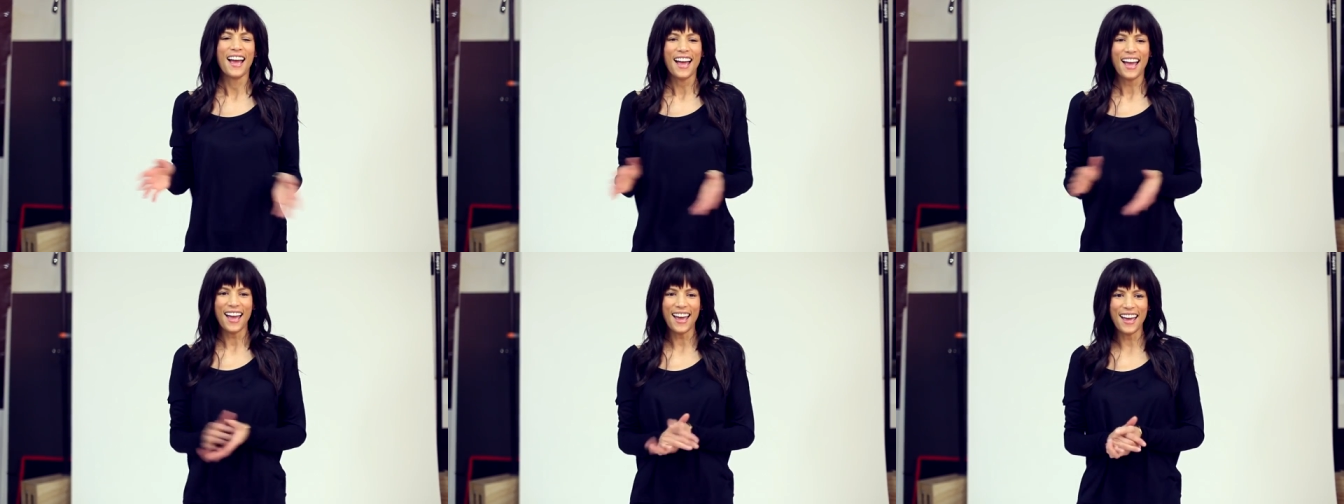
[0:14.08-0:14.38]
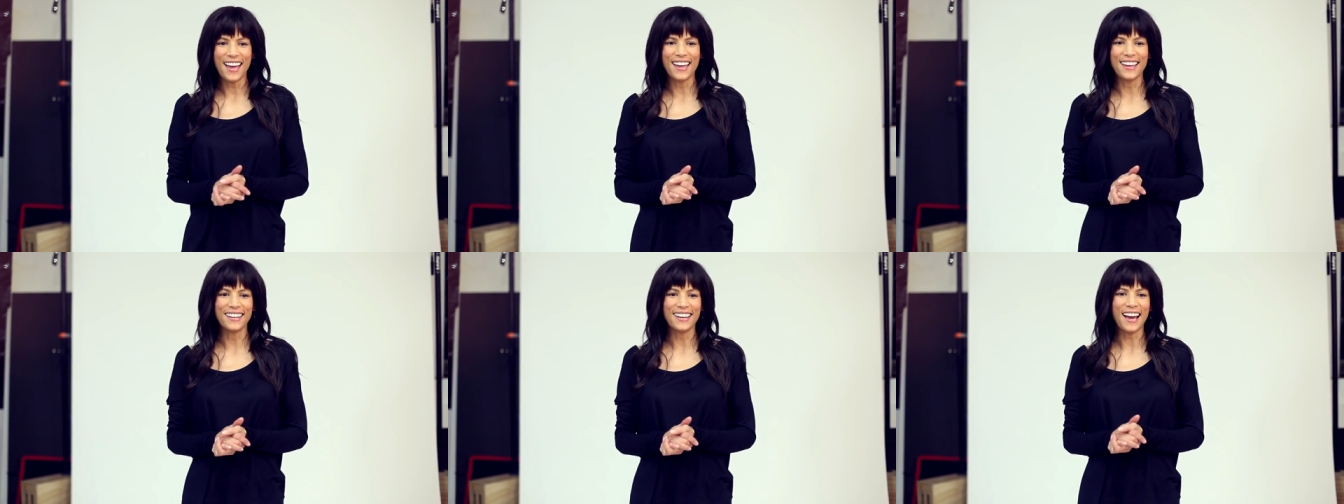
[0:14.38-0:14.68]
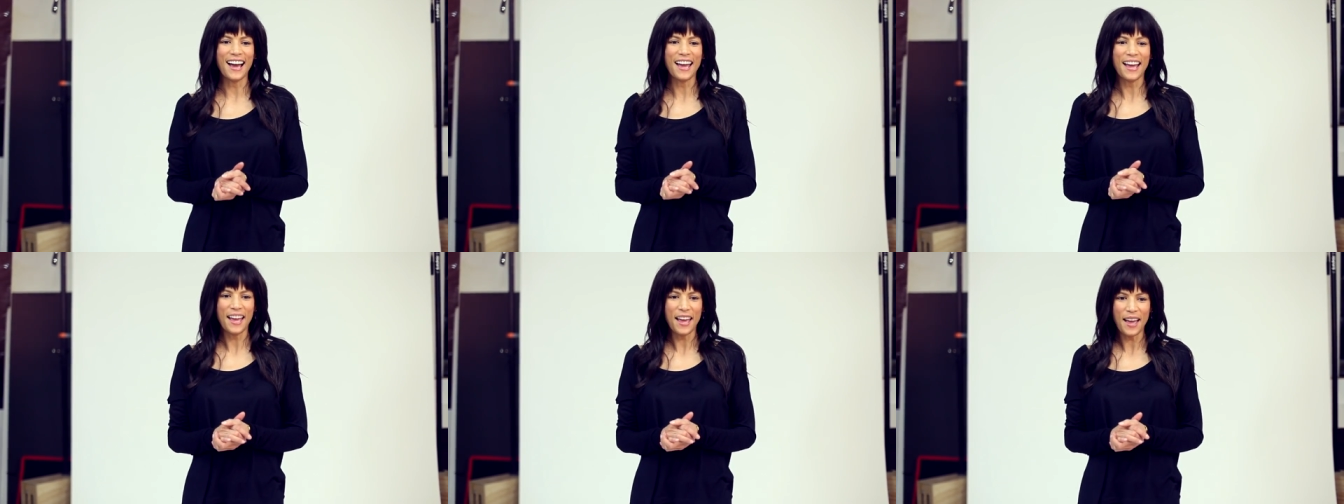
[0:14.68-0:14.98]
And
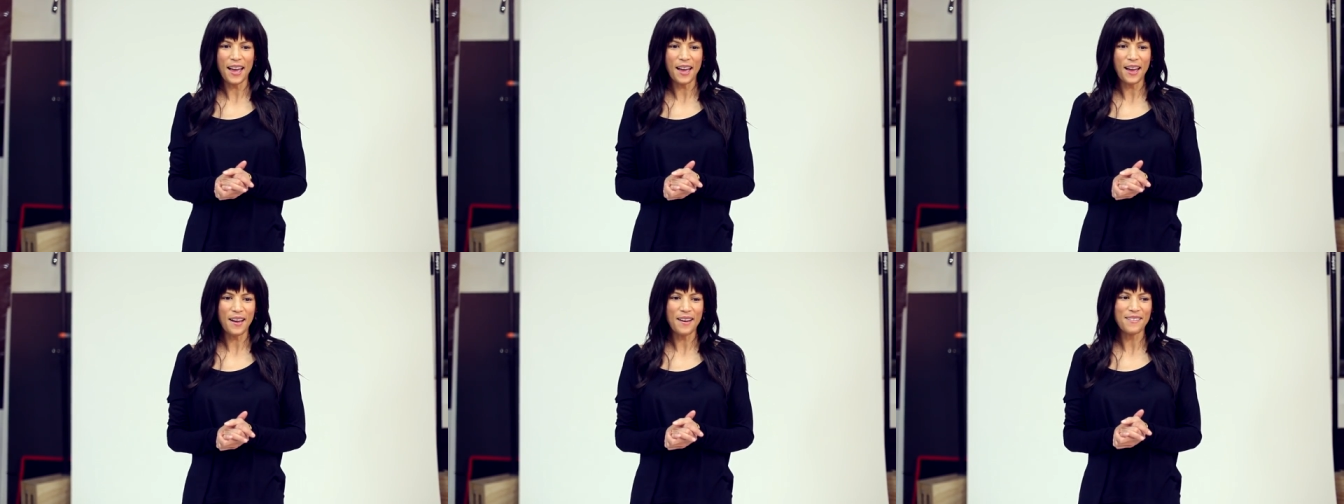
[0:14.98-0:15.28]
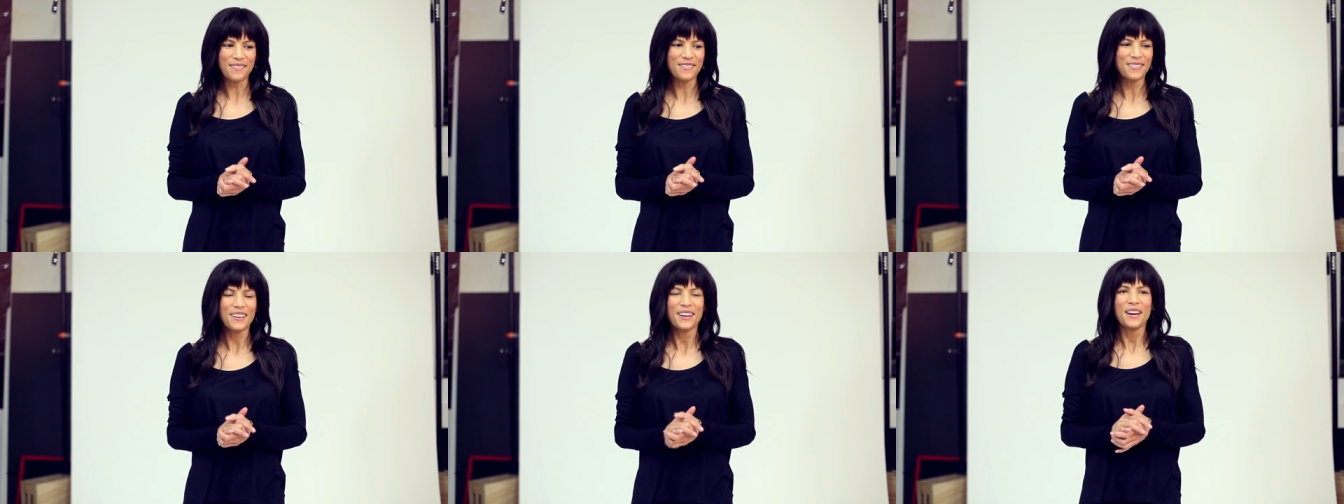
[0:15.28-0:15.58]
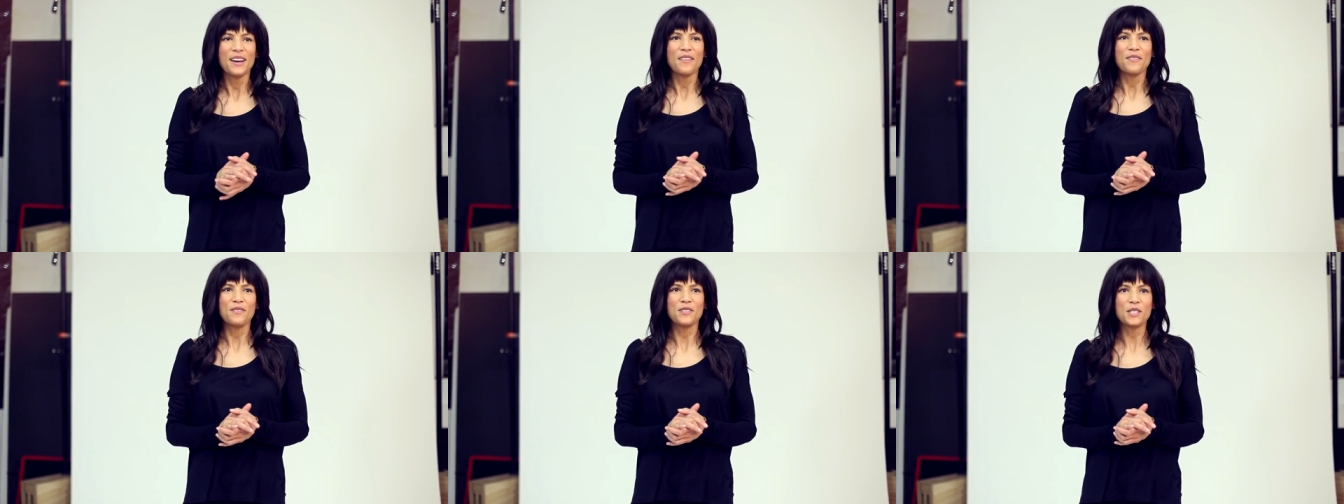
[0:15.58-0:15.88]
I have,
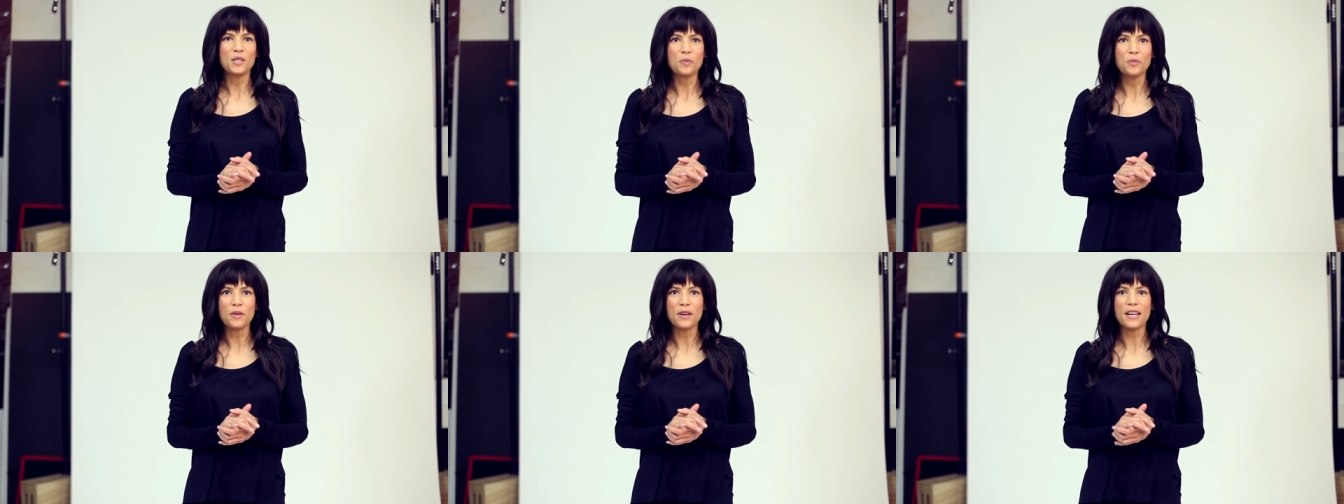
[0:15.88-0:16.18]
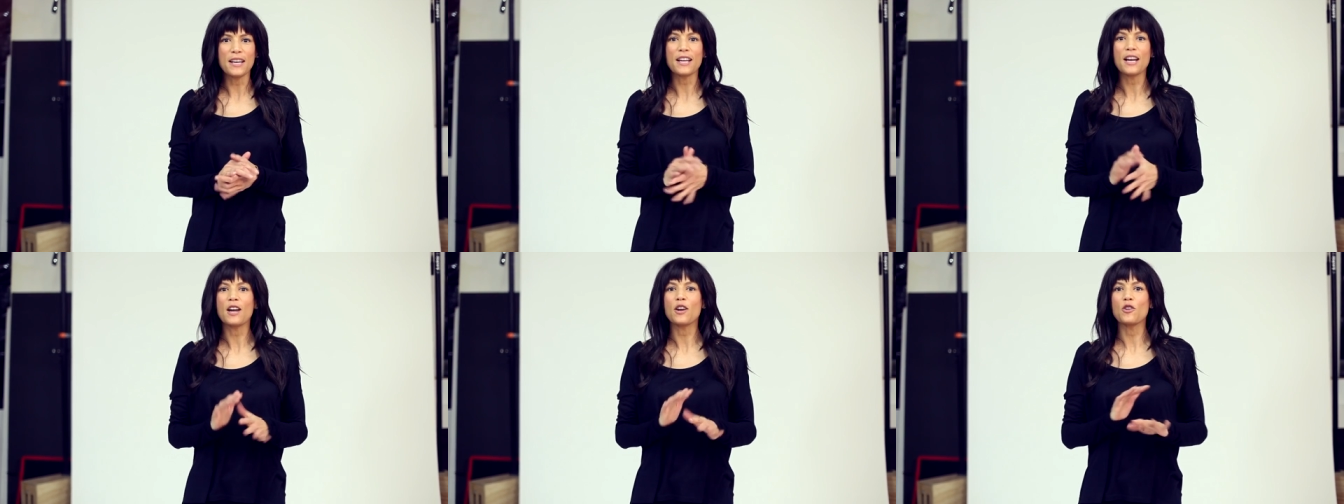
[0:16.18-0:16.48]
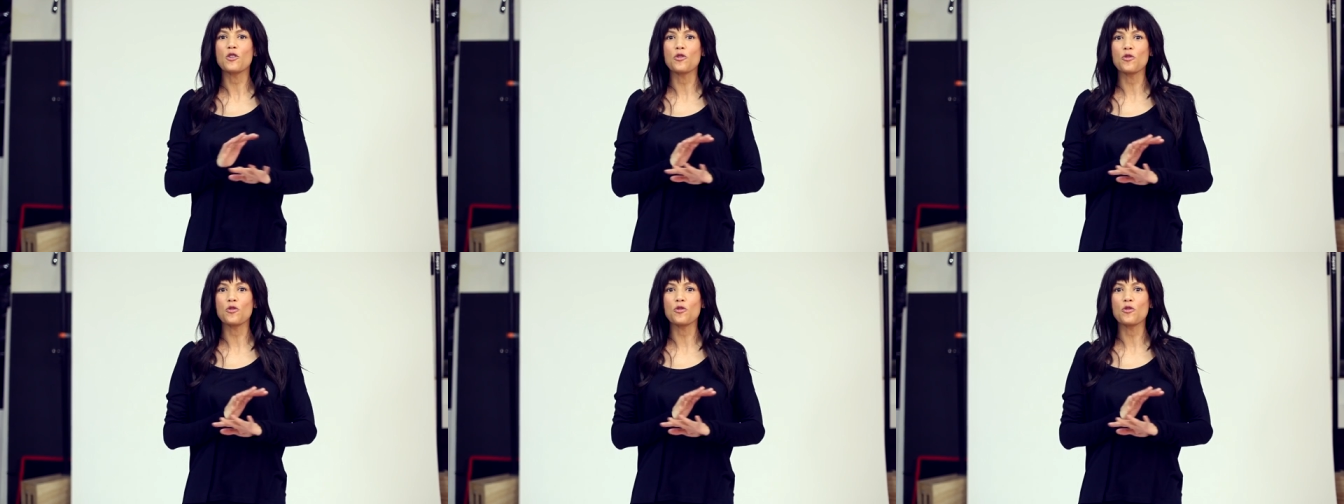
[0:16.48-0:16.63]
for spring,